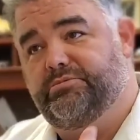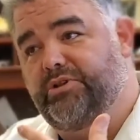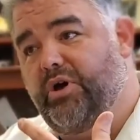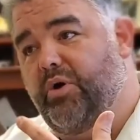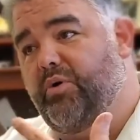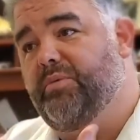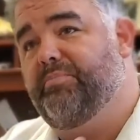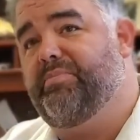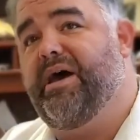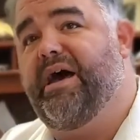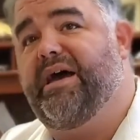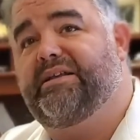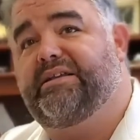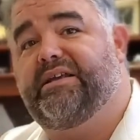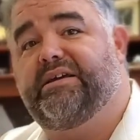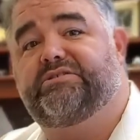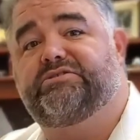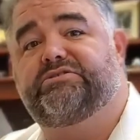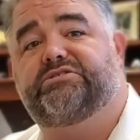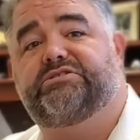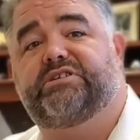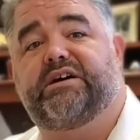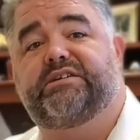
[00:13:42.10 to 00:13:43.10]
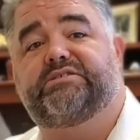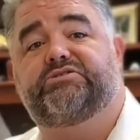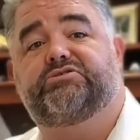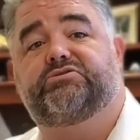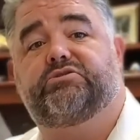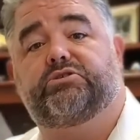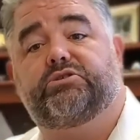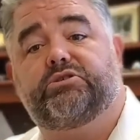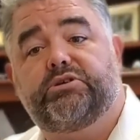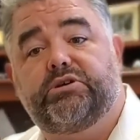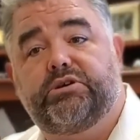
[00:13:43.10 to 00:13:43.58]
Low impact exercises
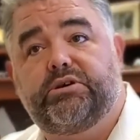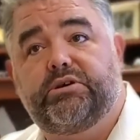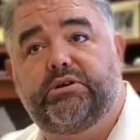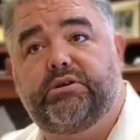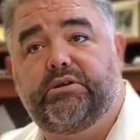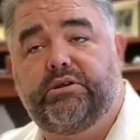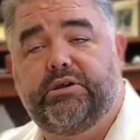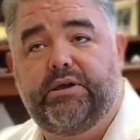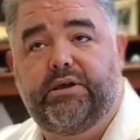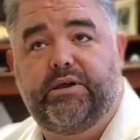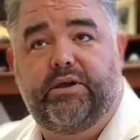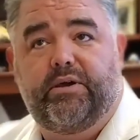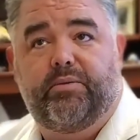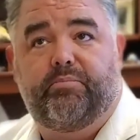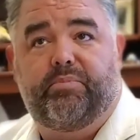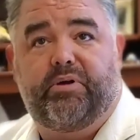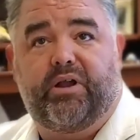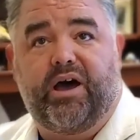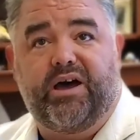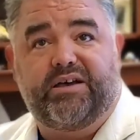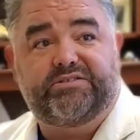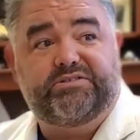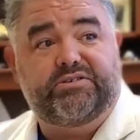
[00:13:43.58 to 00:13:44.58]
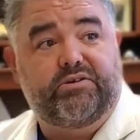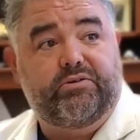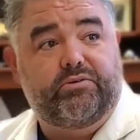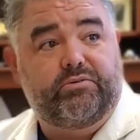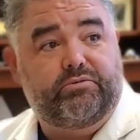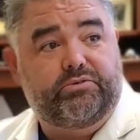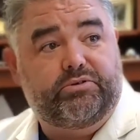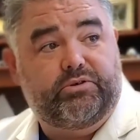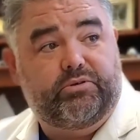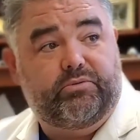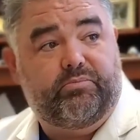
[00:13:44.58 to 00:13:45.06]
are good, but also
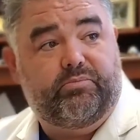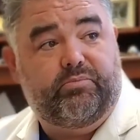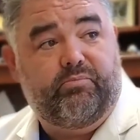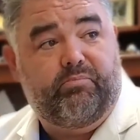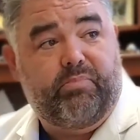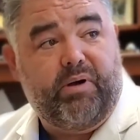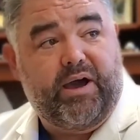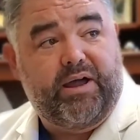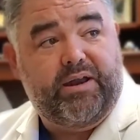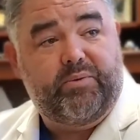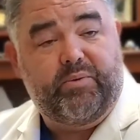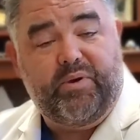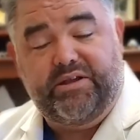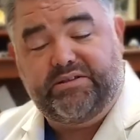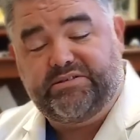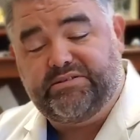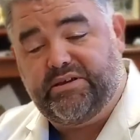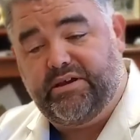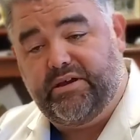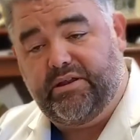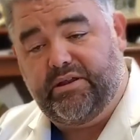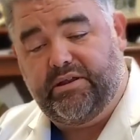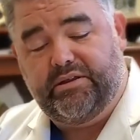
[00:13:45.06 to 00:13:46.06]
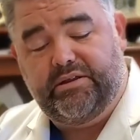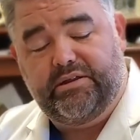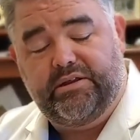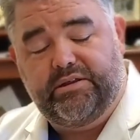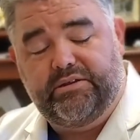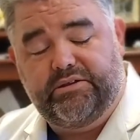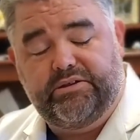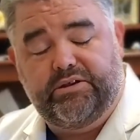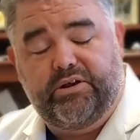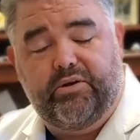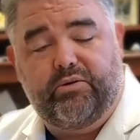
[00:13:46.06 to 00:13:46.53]
your body weight's got,
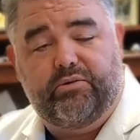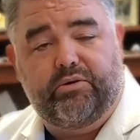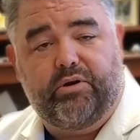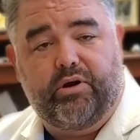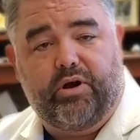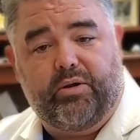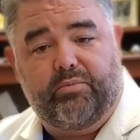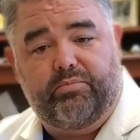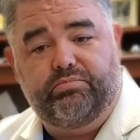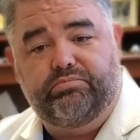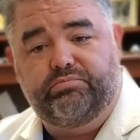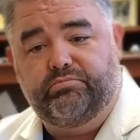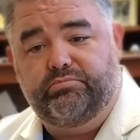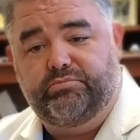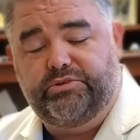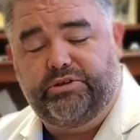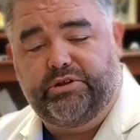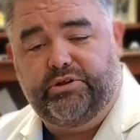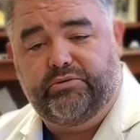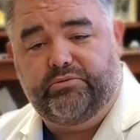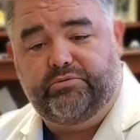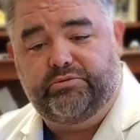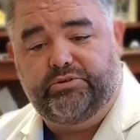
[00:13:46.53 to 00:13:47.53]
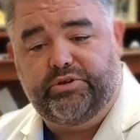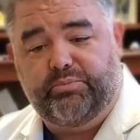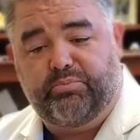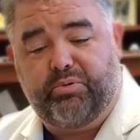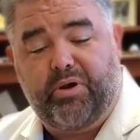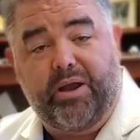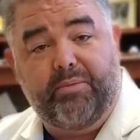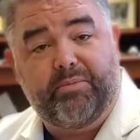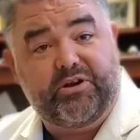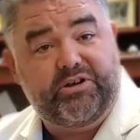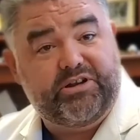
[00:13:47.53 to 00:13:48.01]
and your
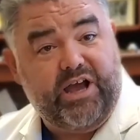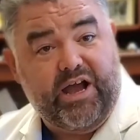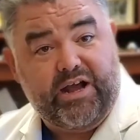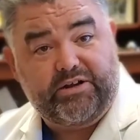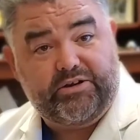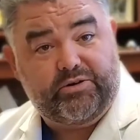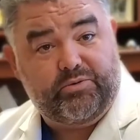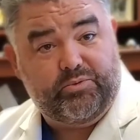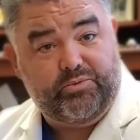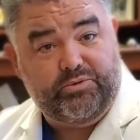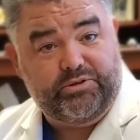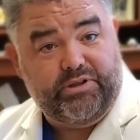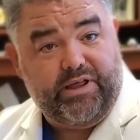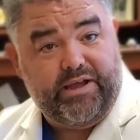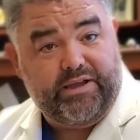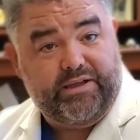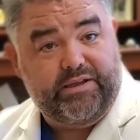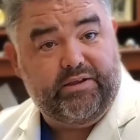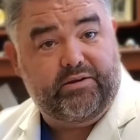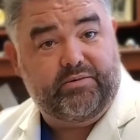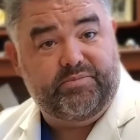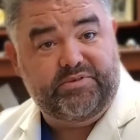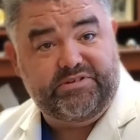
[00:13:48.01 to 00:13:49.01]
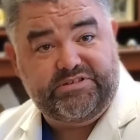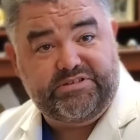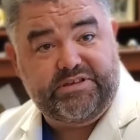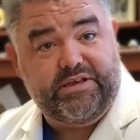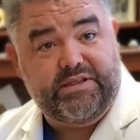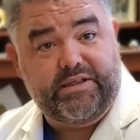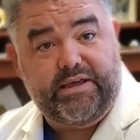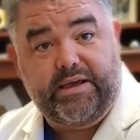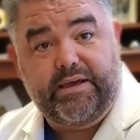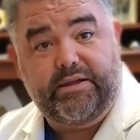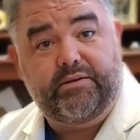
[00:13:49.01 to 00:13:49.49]
primary doctor will like hearing me
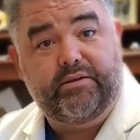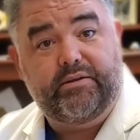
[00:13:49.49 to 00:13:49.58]
say that.